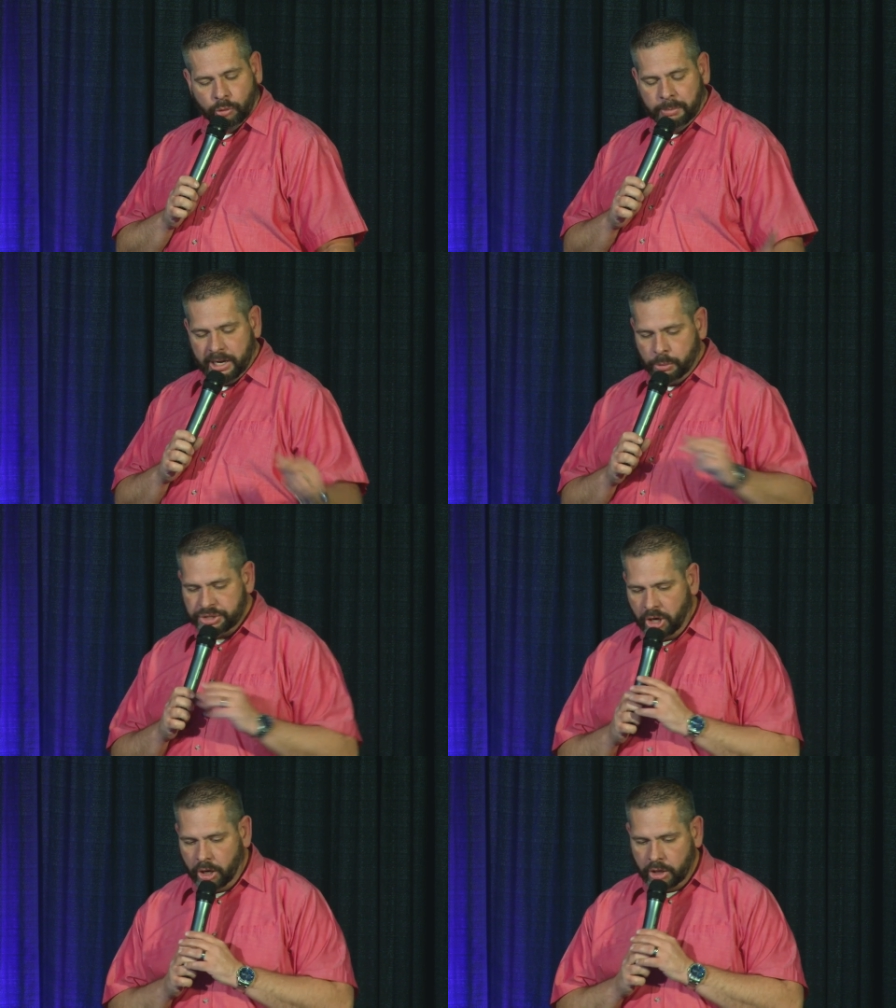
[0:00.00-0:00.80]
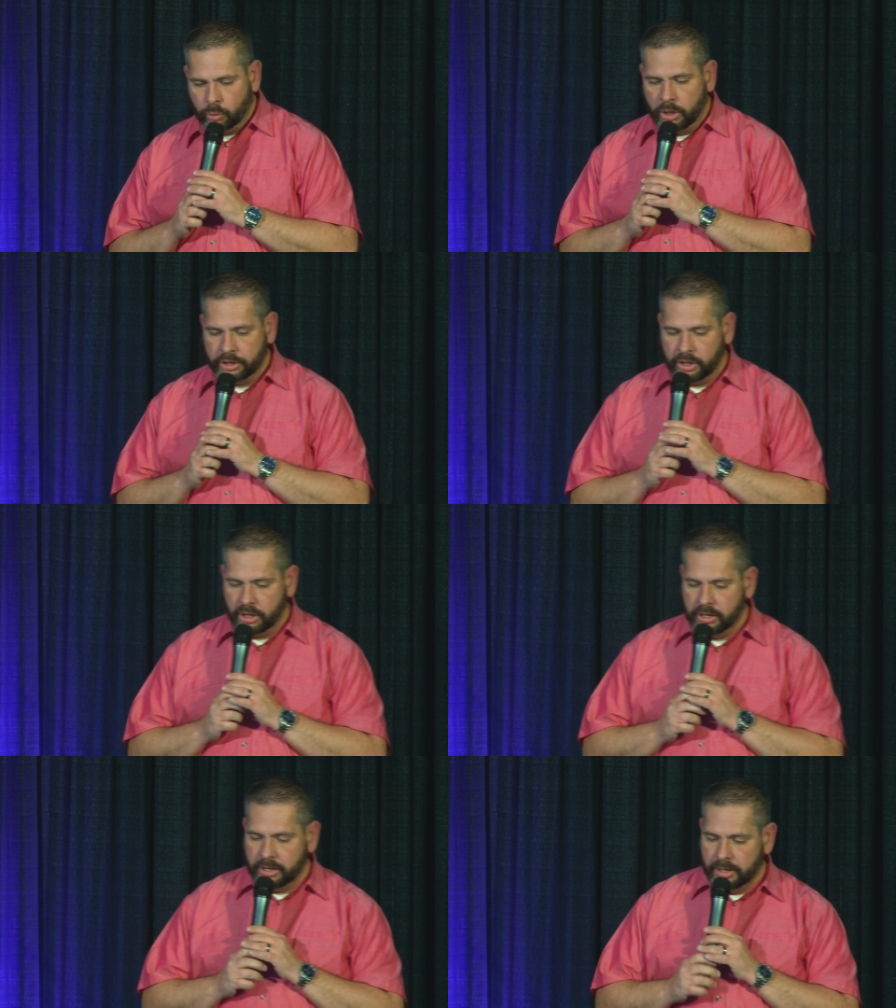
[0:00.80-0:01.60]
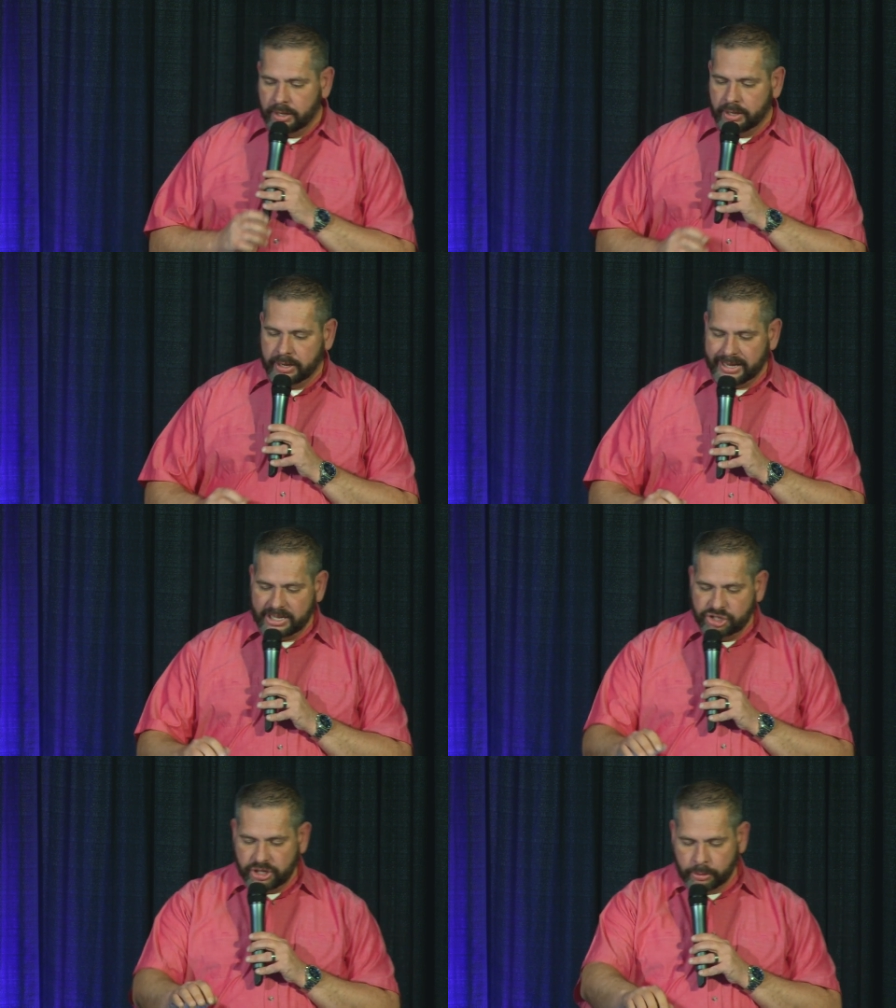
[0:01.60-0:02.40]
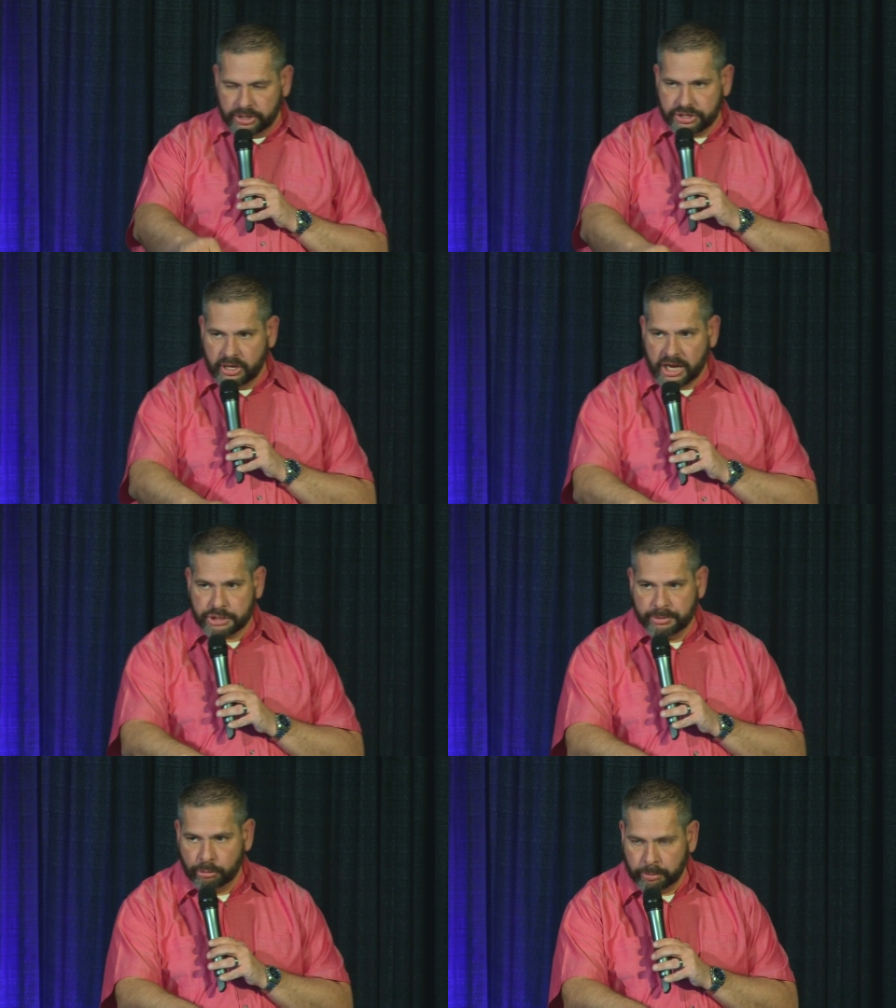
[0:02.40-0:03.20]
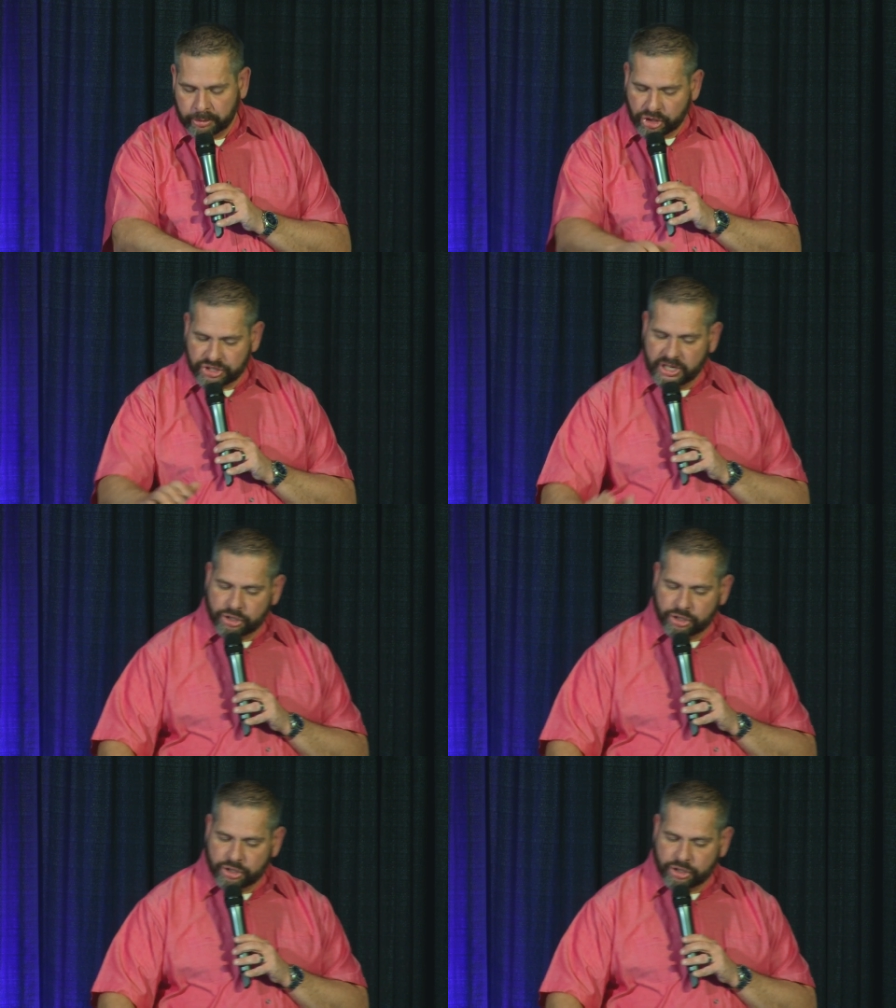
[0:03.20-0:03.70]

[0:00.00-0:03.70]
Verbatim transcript: Rebecca was a hard worker and a generous and hospitable person.